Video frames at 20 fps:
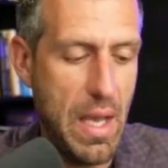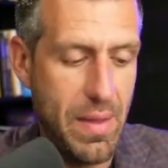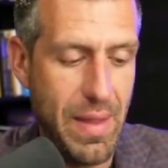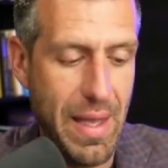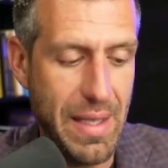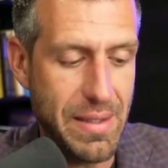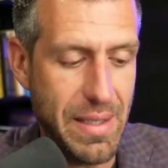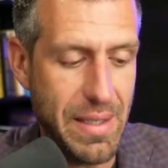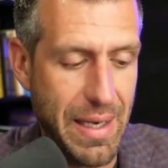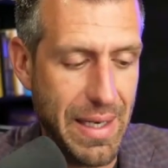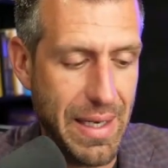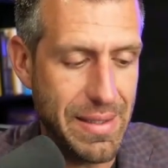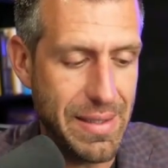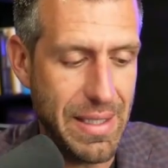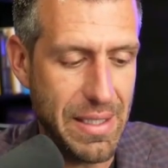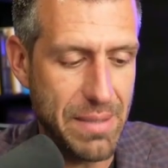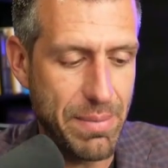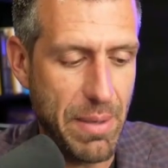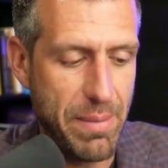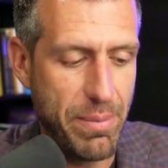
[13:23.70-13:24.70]
that's I guess
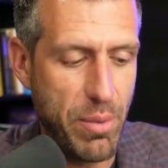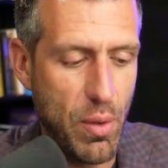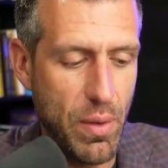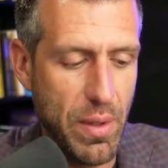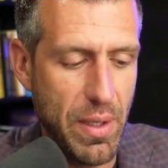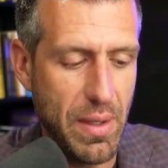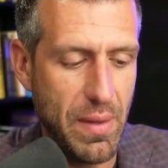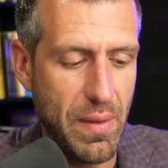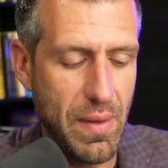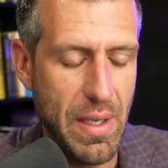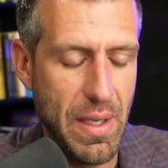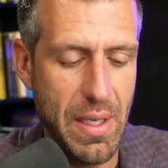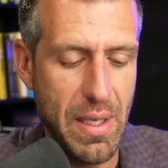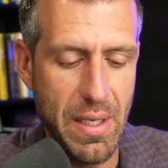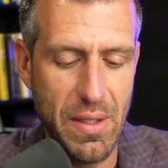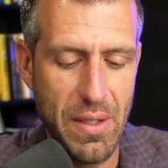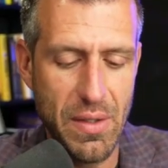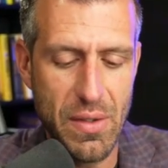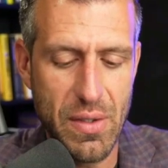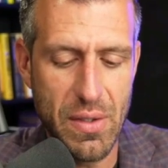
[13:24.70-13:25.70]
that's my point
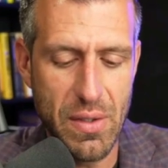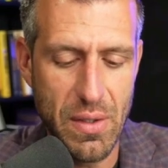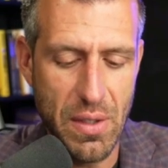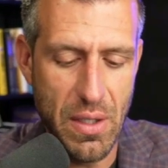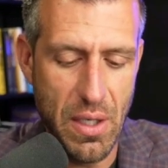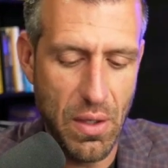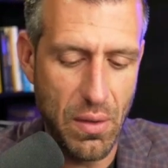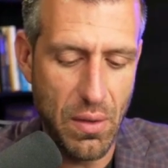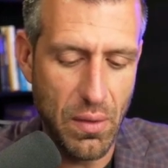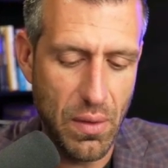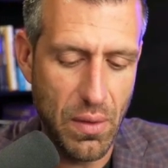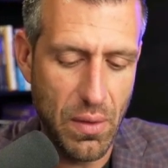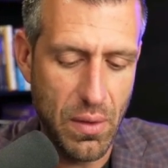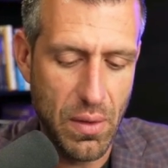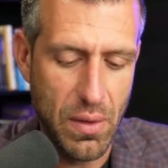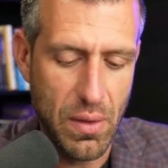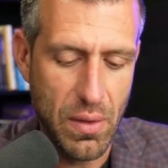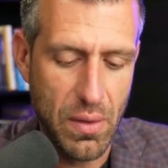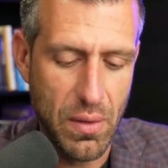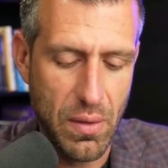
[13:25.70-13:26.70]
is you know,
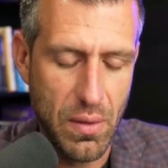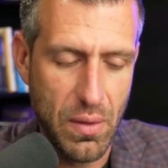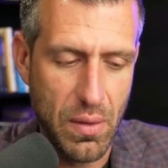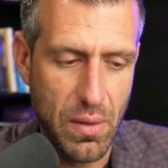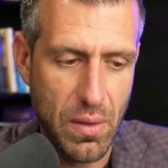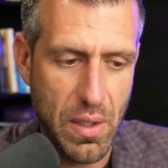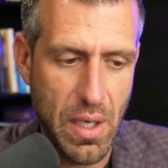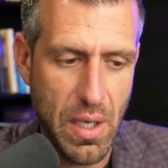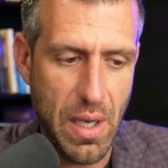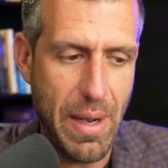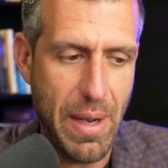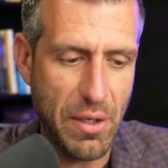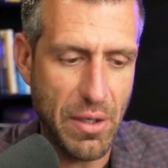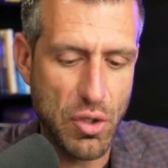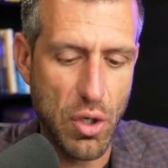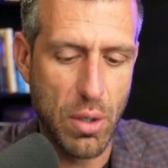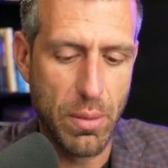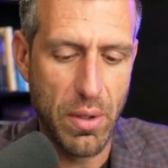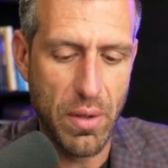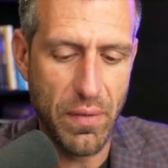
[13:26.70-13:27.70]
come
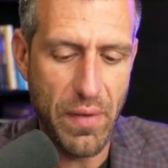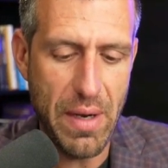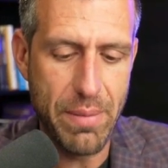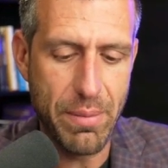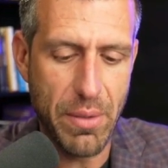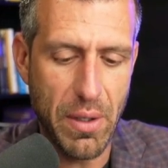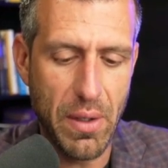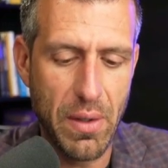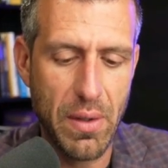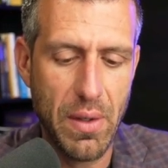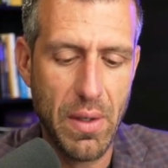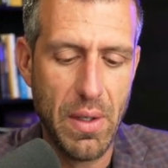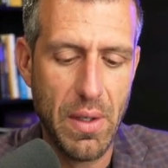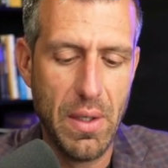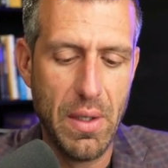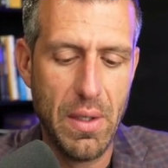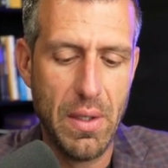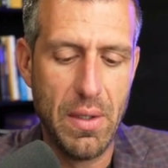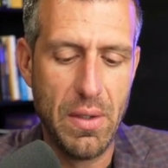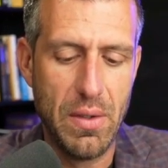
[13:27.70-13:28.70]
October November
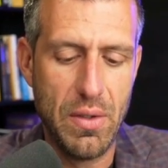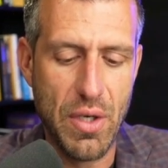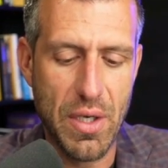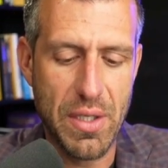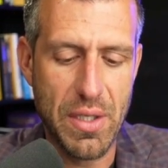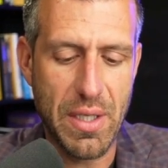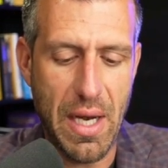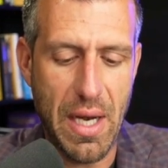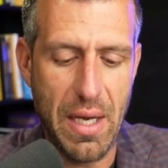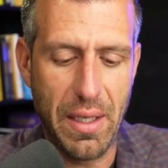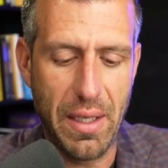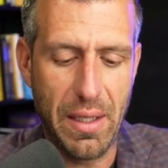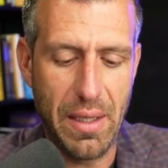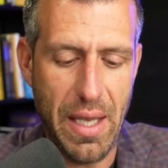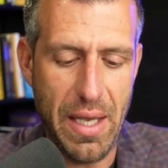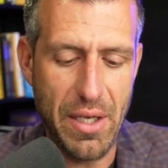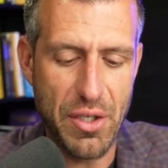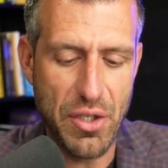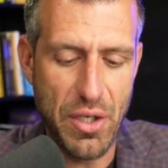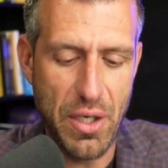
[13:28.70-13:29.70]
just kind of like
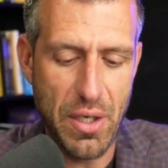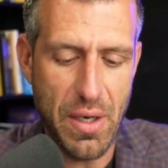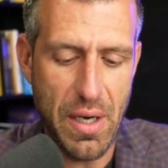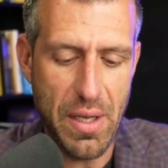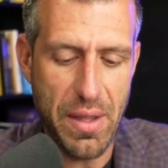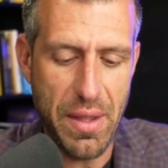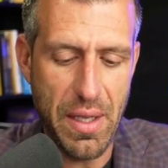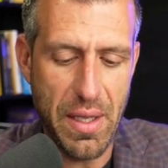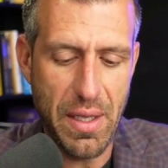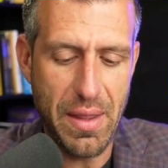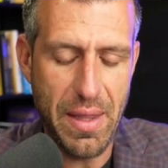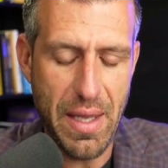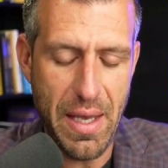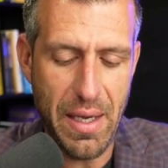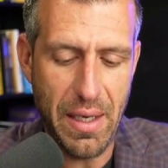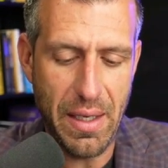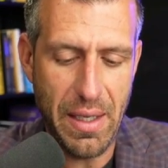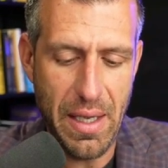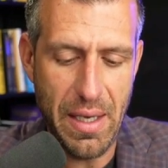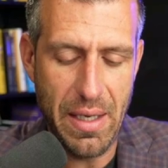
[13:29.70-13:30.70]
last year, I think
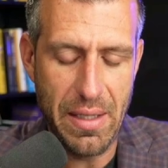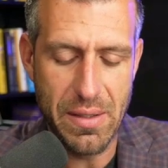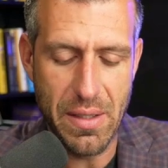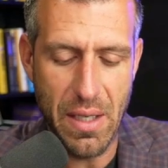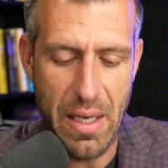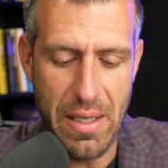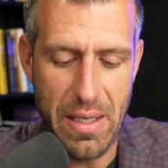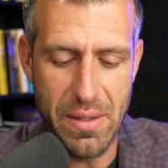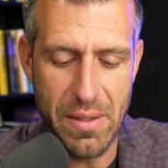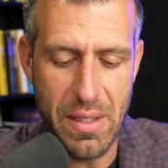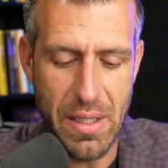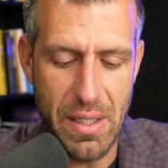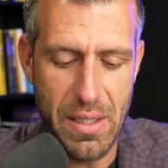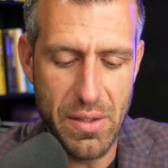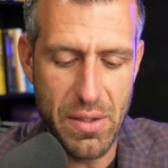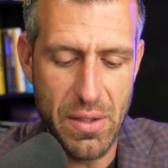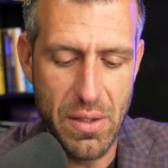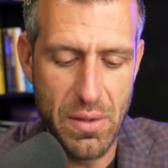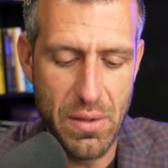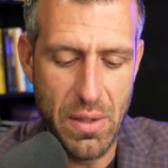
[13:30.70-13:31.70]
that again, as as
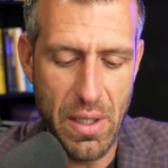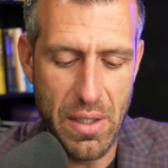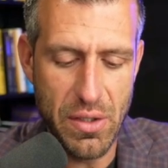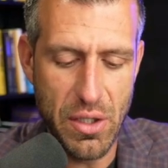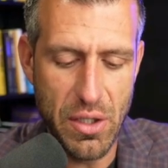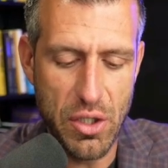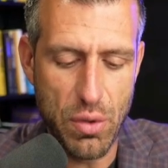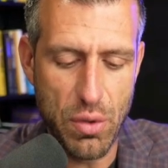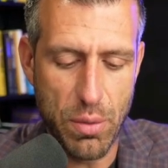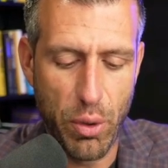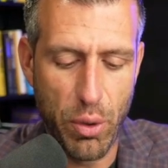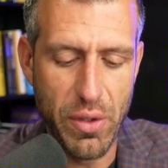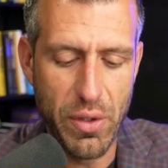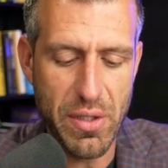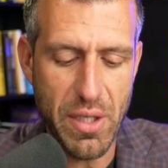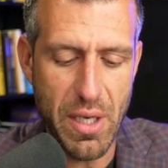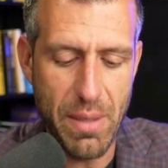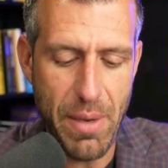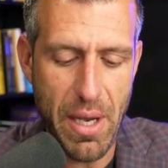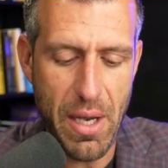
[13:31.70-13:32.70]
these as these
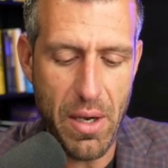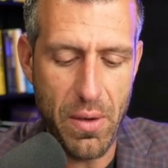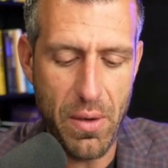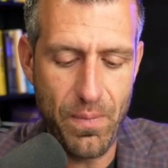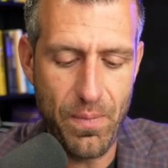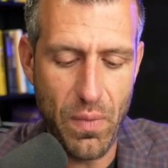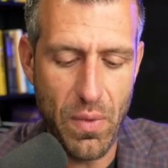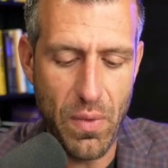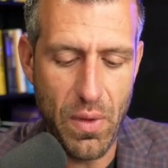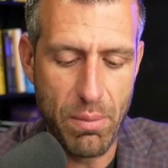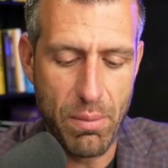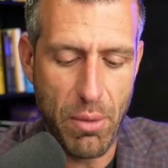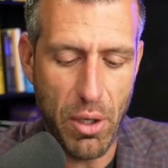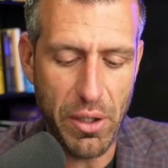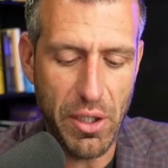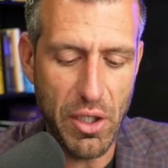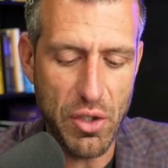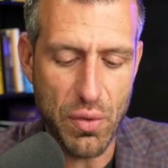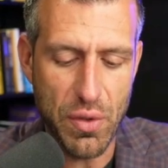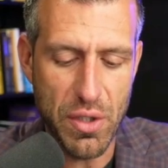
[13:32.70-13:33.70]
reports come out, the
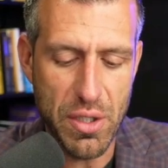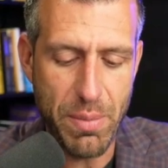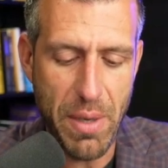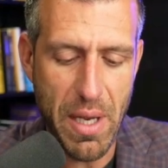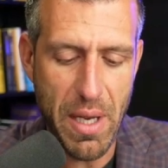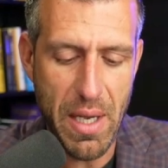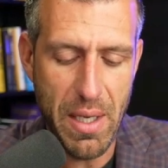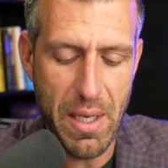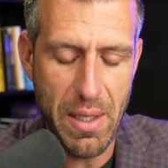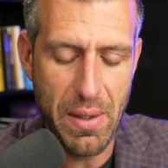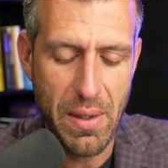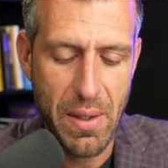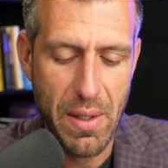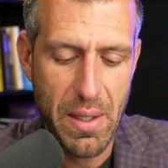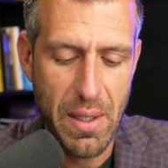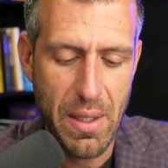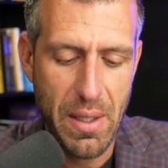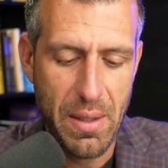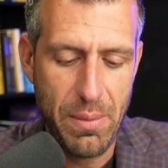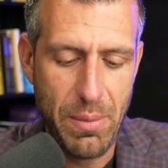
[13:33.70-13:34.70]
markets respond
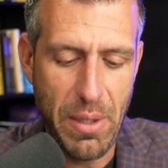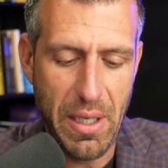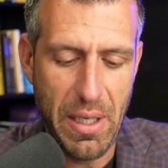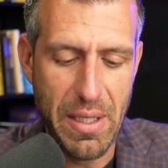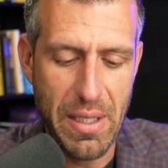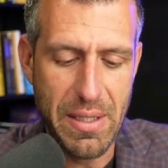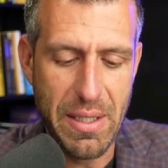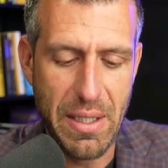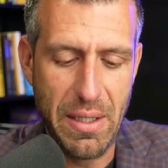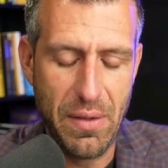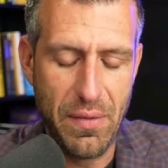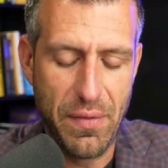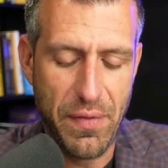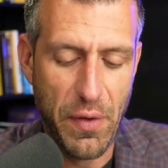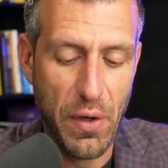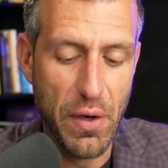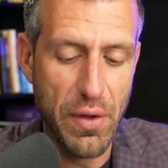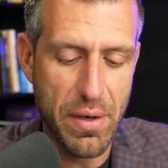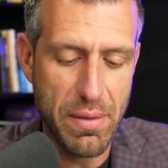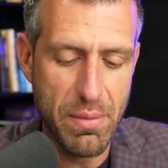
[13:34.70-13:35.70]
because
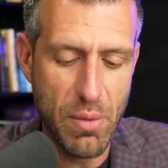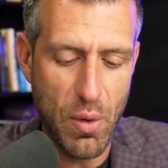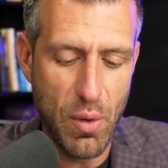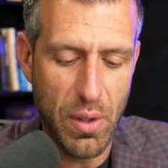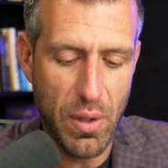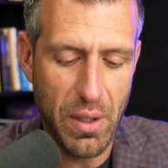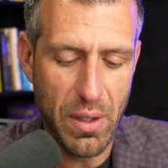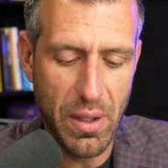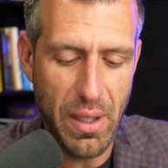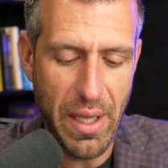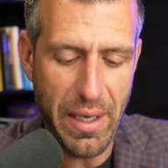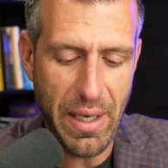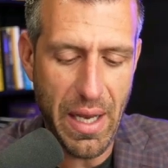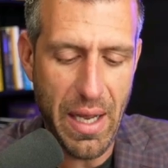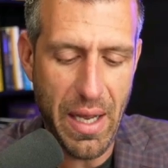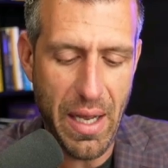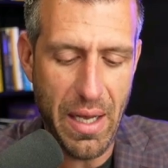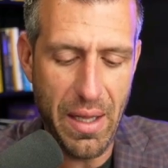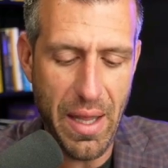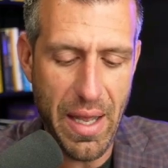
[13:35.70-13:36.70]
furthermore, like
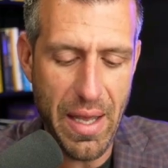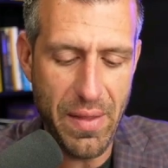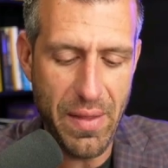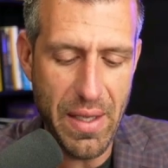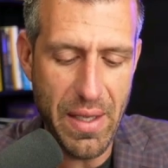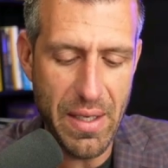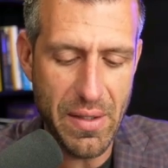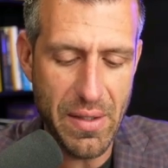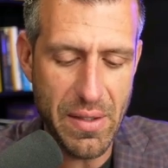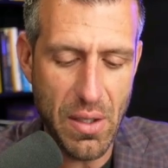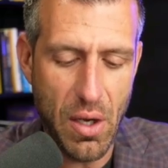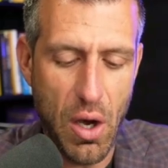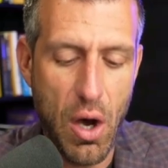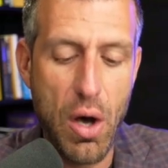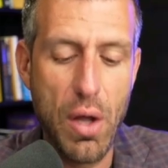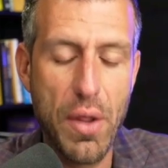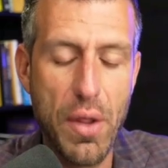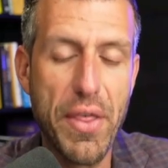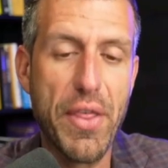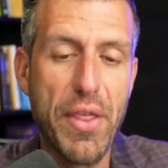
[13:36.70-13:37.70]
I'll add this,
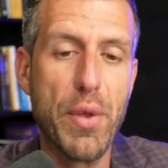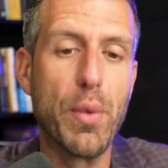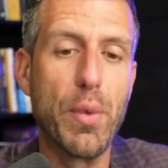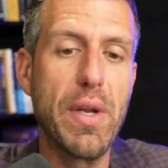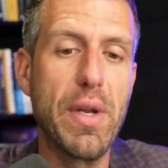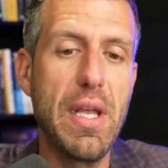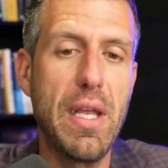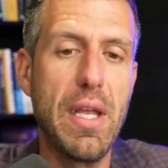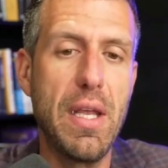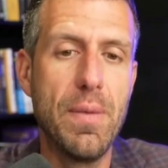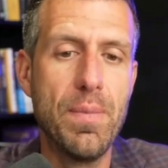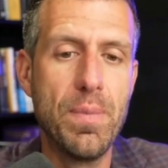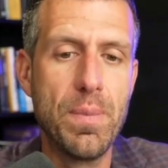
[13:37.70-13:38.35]
all three